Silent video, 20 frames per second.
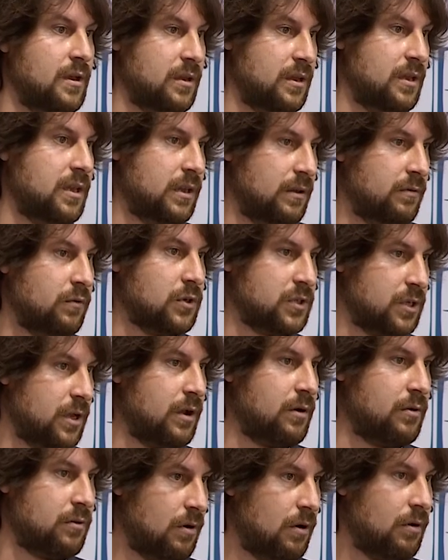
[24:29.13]
He was
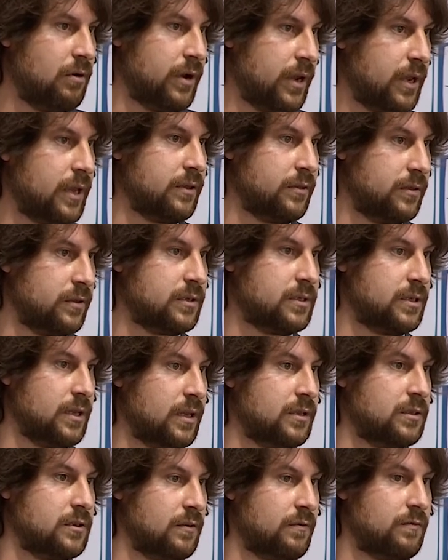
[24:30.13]
heroic in the
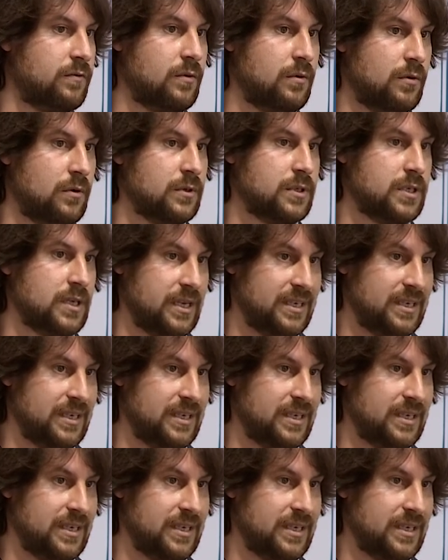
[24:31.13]
sense, of course,